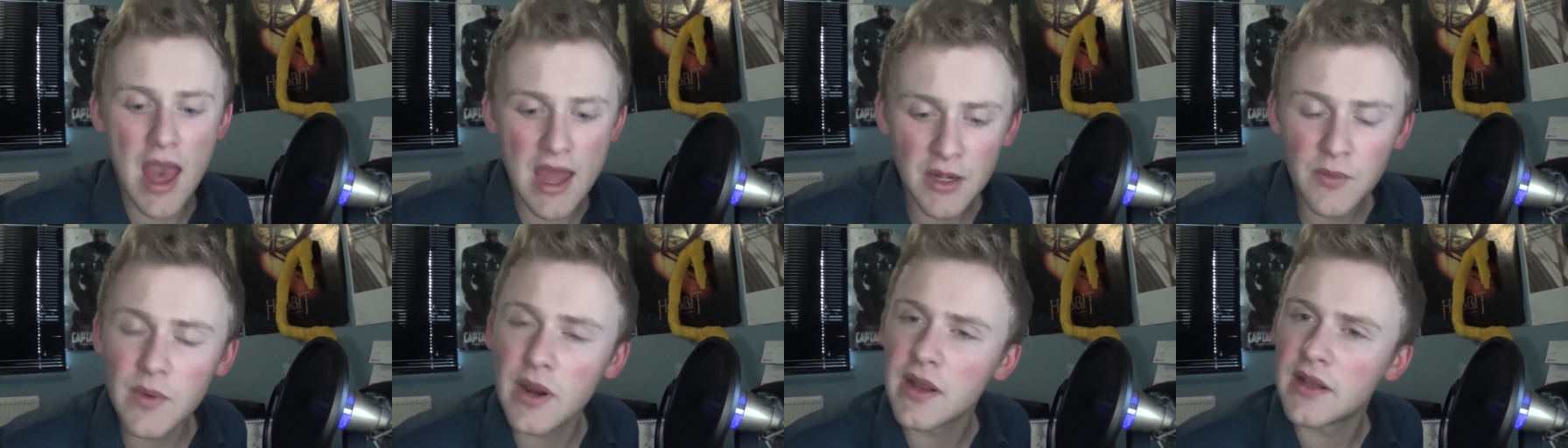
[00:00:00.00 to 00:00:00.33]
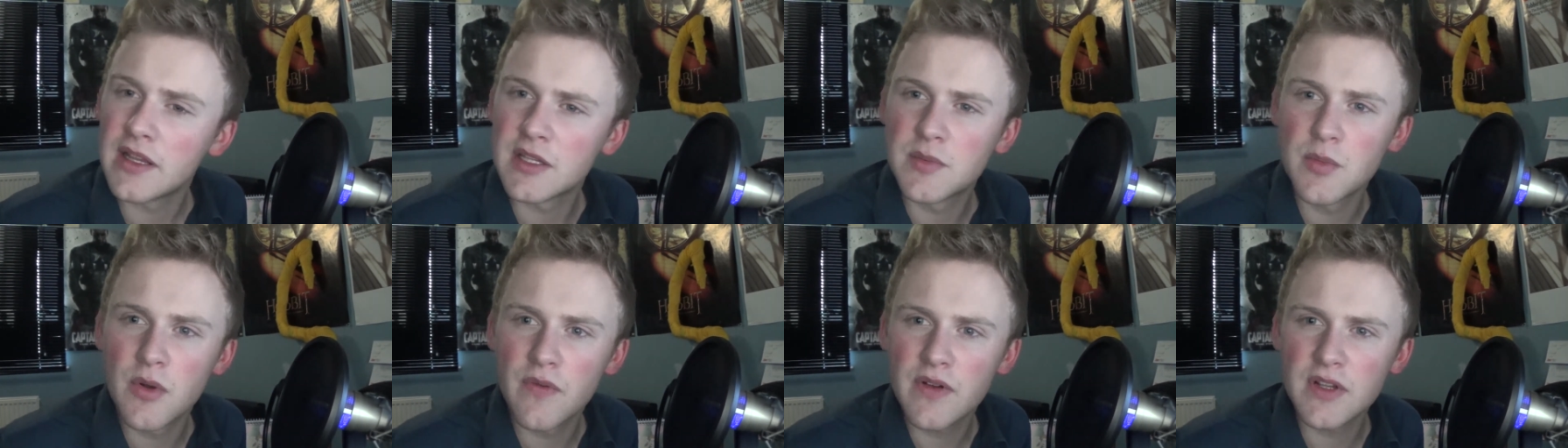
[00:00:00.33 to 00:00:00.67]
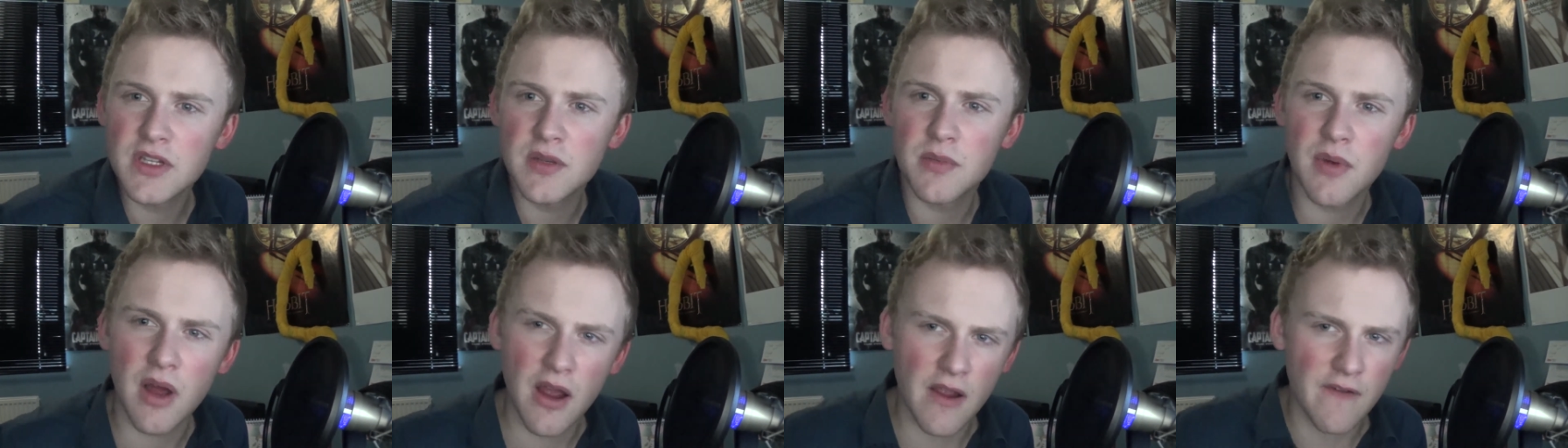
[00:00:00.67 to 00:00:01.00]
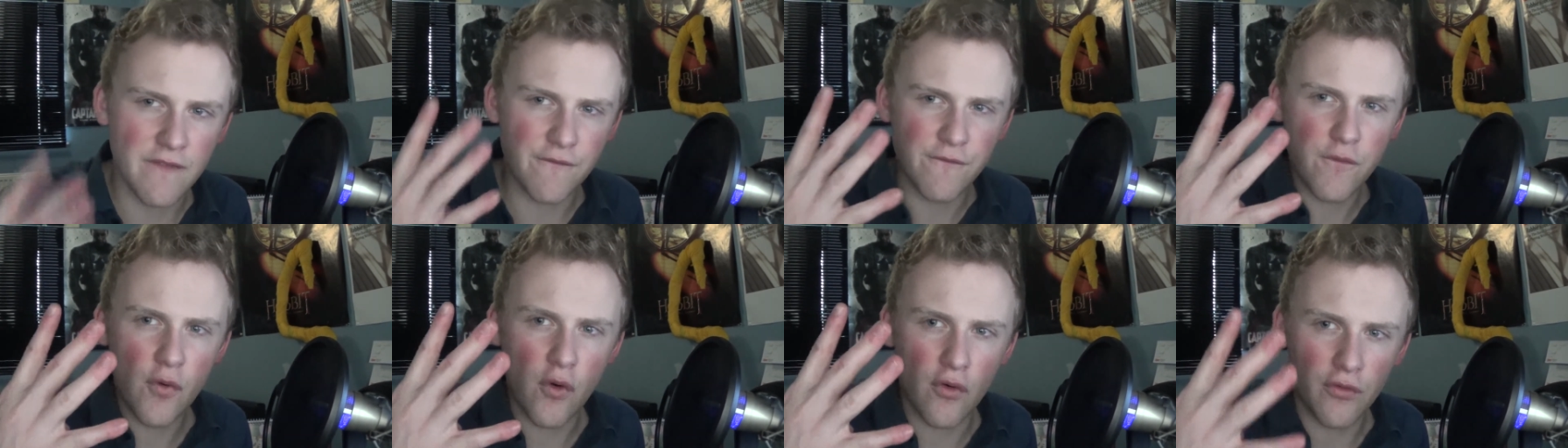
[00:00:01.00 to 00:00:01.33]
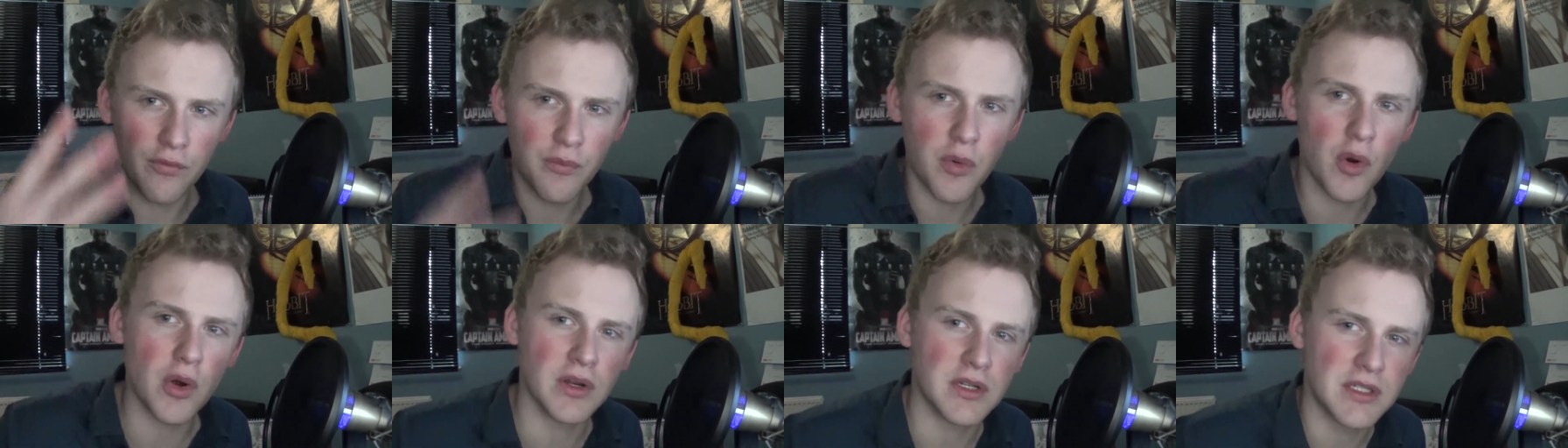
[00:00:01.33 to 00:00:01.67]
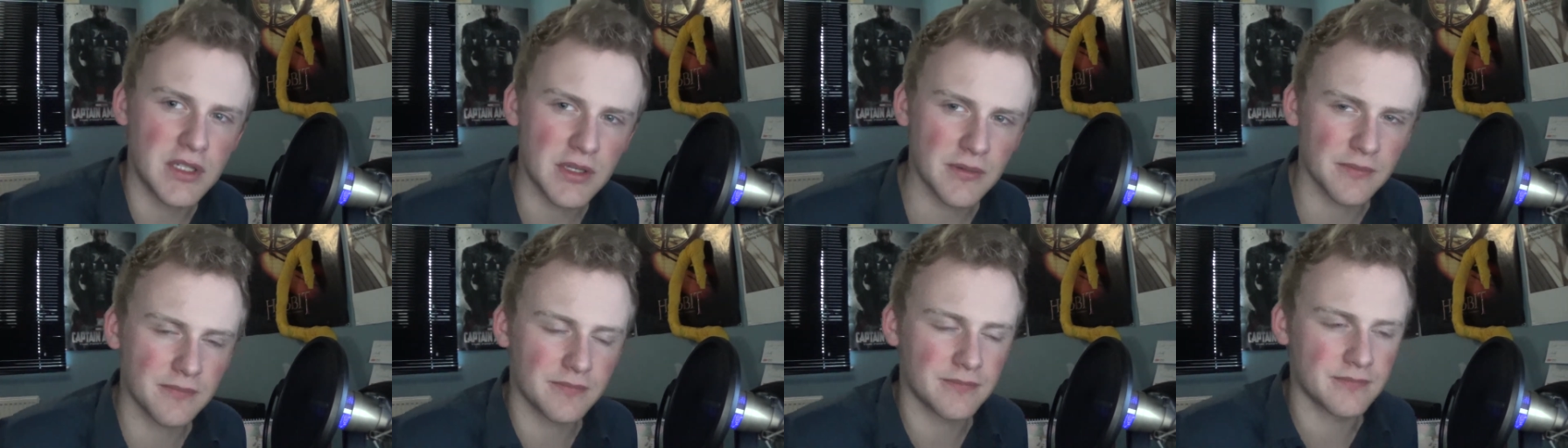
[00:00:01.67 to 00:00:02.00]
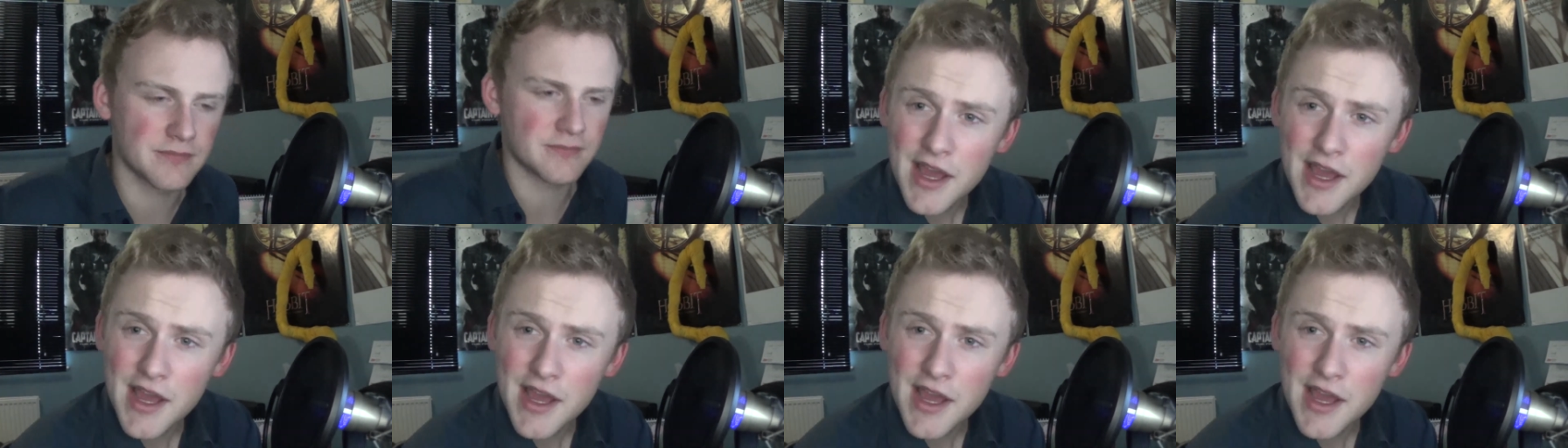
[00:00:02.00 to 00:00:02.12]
Anyway, let's move on to my fourth point.